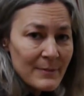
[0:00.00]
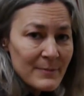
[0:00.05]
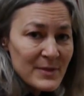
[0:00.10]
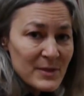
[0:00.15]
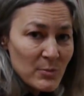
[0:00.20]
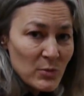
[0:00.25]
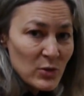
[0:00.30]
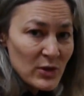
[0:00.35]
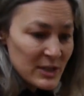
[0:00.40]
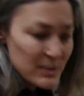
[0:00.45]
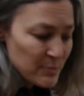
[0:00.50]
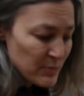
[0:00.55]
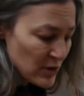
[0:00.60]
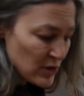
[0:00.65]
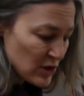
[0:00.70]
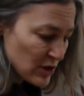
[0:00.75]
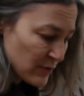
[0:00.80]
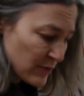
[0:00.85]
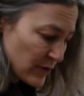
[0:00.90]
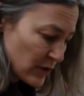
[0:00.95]
Small is
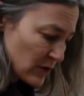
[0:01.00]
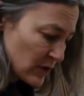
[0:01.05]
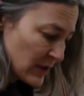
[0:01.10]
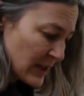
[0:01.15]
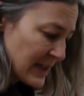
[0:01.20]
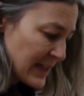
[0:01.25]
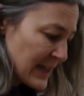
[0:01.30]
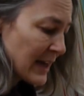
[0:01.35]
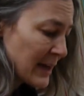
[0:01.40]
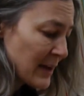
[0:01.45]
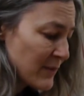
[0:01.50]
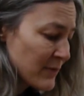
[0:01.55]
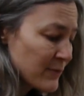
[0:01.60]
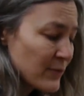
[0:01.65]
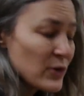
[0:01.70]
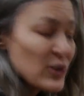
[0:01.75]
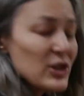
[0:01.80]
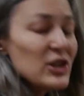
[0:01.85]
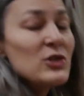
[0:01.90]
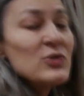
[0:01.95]
Beautiful
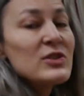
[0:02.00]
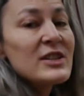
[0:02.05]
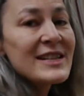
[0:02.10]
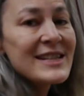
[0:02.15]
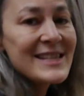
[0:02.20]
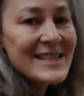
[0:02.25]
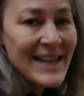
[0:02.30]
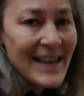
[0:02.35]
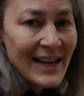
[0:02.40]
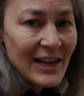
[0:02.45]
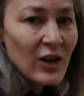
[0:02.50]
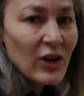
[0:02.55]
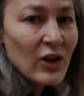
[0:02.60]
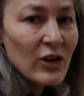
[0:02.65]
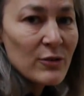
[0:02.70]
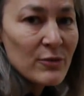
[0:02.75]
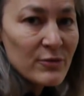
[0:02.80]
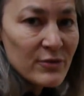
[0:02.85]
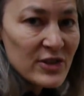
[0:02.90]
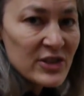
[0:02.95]
for you to sell
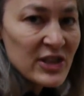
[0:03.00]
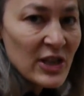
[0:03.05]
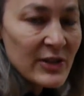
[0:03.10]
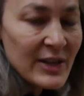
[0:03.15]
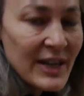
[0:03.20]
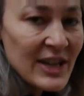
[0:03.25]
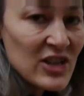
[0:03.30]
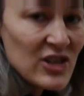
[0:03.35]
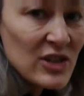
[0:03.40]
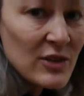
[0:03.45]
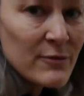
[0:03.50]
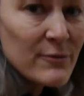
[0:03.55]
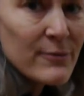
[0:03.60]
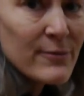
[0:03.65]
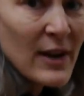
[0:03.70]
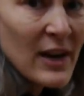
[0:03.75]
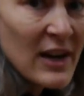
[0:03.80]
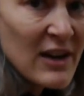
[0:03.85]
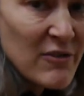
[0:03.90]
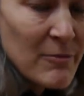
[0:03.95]
on for a donation of
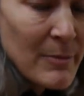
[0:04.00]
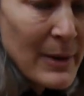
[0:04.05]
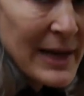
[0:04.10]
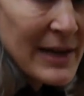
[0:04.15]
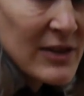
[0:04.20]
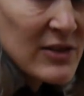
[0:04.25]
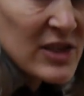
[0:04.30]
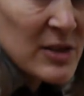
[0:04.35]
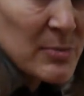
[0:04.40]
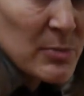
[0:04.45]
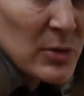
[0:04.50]
£5 a